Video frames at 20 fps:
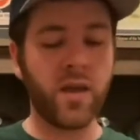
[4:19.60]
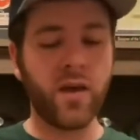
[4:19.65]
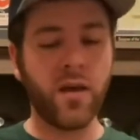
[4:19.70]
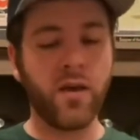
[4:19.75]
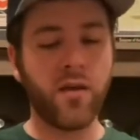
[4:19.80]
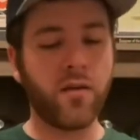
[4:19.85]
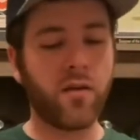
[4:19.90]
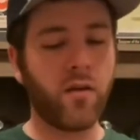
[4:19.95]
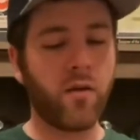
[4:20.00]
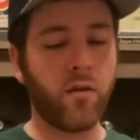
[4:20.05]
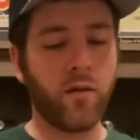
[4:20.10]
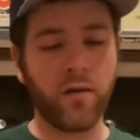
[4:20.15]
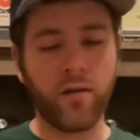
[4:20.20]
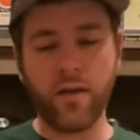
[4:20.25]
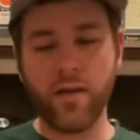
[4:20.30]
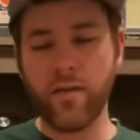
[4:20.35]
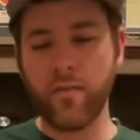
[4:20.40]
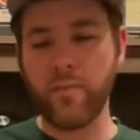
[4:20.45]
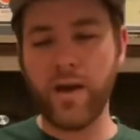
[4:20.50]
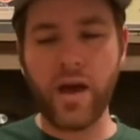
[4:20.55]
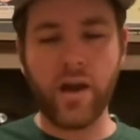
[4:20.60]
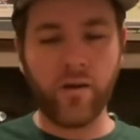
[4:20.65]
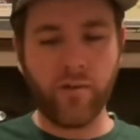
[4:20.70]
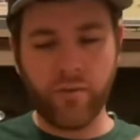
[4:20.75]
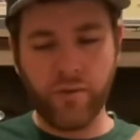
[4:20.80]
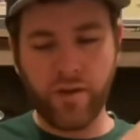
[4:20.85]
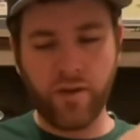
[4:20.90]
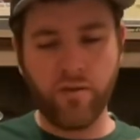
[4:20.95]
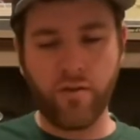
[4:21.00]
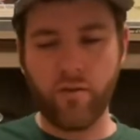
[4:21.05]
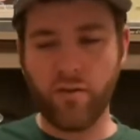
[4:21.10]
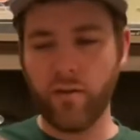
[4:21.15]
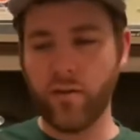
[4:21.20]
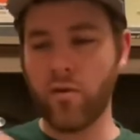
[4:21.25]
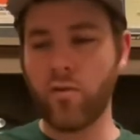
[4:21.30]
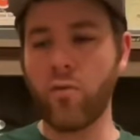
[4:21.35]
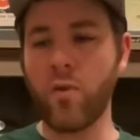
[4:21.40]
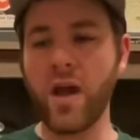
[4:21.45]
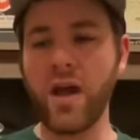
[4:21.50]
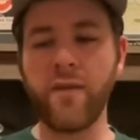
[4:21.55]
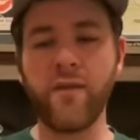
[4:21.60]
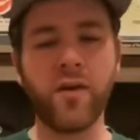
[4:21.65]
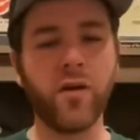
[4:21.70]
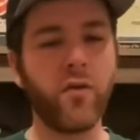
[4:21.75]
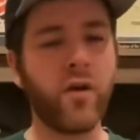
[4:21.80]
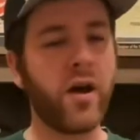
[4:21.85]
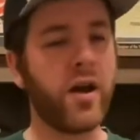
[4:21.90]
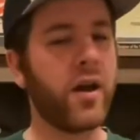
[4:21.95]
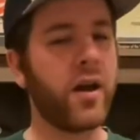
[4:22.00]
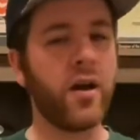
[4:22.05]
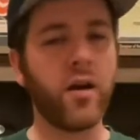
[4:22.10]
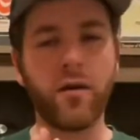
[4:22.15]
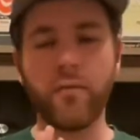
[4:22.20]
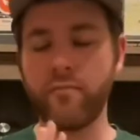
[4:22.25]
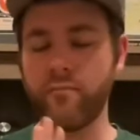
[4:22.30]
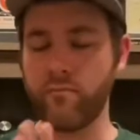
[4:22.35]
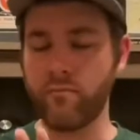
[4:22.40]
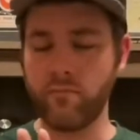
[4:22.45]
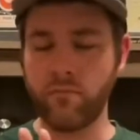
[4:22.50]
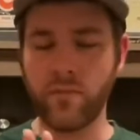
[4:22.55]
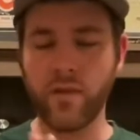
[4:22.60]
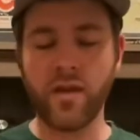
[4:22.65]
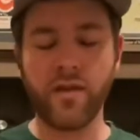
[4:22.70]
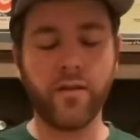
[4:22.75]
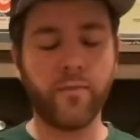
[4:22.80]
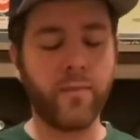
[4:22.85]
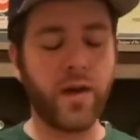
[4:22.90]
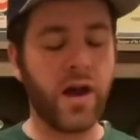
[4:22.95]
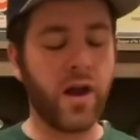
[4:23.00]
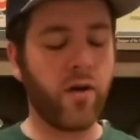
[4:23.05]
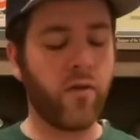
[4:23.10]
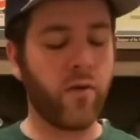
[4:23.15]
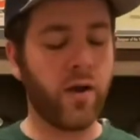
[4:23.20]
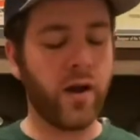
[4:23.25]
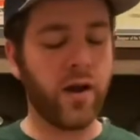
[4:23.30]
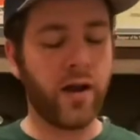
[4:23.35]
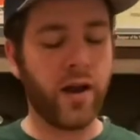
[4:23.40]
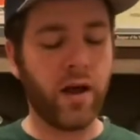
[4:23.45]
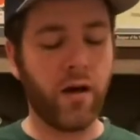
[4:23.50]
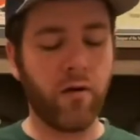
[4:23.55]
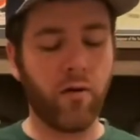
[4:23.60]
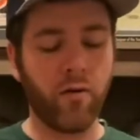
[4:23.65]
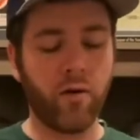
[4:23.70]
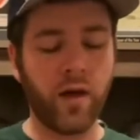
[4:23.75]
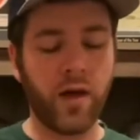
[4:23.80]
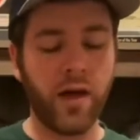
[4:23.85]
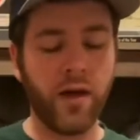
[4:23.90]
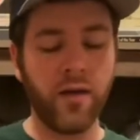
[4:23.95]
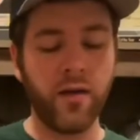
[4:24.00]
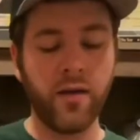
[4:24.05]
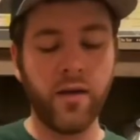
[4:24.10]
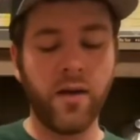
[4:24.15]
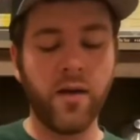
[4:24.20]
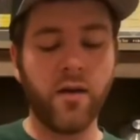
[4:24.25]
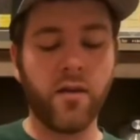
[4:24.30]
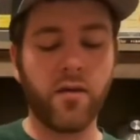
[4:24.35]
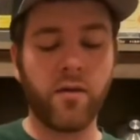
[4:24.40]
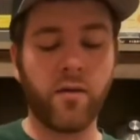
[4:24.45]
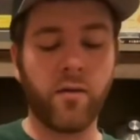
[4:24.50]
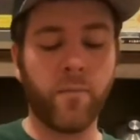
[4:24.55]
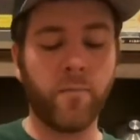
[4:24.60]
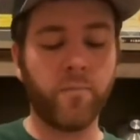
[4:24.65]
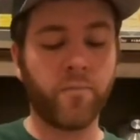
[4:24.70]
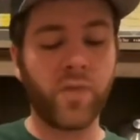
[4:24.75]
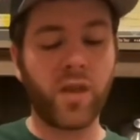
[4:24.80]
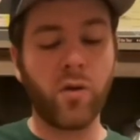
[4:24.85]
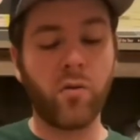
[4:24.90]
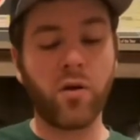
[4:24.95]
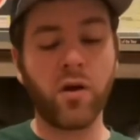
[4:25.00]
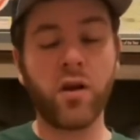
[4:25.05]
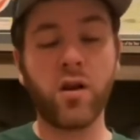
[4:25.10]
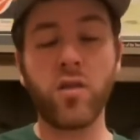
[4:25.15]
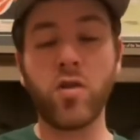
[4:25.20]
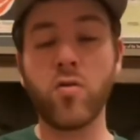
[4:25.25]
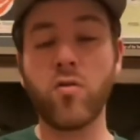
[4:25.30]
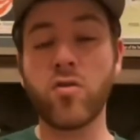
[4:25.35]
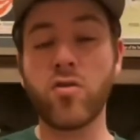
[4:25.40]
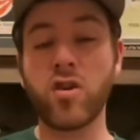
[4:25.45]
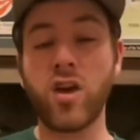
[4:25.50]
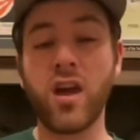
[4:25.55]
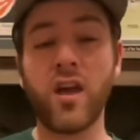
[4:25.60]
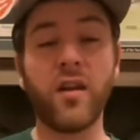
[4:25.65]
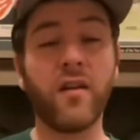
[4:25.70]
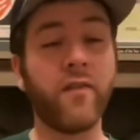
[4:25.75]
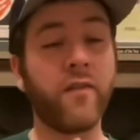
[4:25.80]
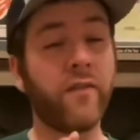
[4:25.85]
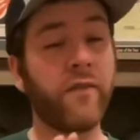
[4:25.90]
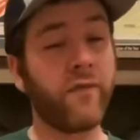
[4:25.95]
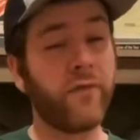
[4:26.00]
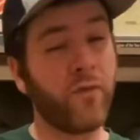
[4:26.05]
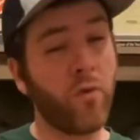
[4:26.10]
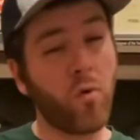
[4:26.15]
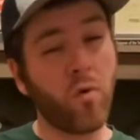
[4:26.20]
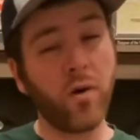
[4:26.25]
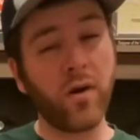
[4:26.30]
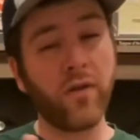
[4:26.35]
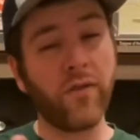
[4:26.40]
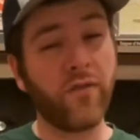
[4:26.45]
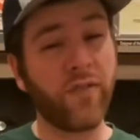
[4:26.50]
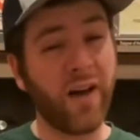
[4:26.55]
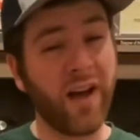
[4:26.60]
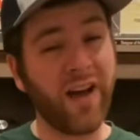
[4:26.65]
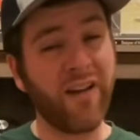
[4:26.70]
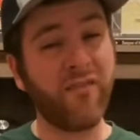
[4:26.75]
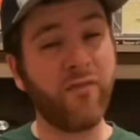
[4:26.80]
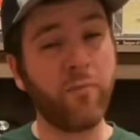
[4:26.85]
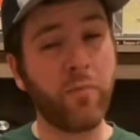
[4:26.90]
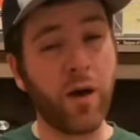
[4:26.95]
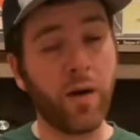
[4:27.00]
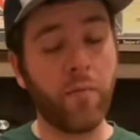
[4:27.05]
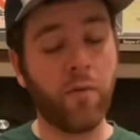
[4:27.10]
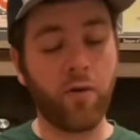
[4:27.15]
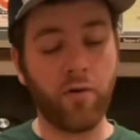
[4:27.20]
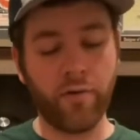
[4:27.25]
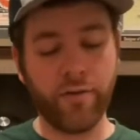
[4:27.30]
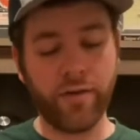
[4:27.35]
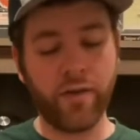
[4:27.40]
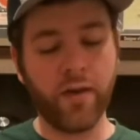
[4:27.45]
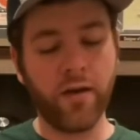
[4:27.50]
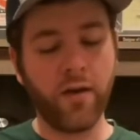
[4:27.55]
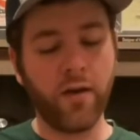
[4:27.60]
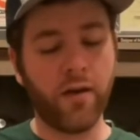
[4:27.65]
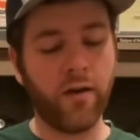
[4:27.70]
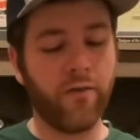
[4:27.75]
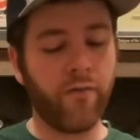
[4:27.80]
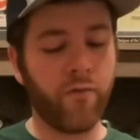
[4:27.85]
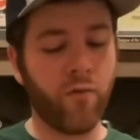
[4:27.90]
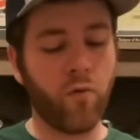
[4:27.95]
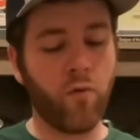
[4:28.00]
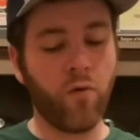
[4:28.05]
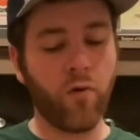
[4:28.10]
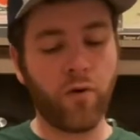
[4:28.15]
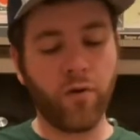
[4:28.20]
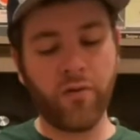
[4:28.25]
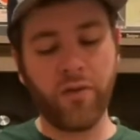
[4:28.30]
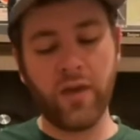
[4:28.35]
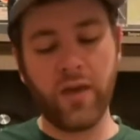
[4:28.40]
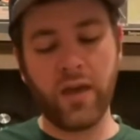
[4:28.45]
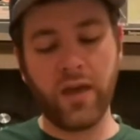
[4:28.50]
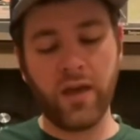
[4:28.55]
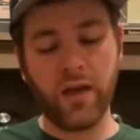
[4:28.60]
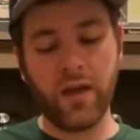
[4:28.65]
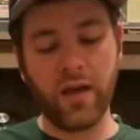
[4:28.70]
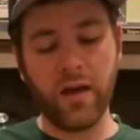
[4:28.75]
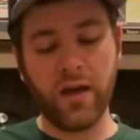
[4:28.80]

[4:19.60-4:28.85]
So it doesn't matter, things are a little wavy right here. It doesn't matter right now, okay? So we're gonna do a chain of 4 to 5 bubbles for the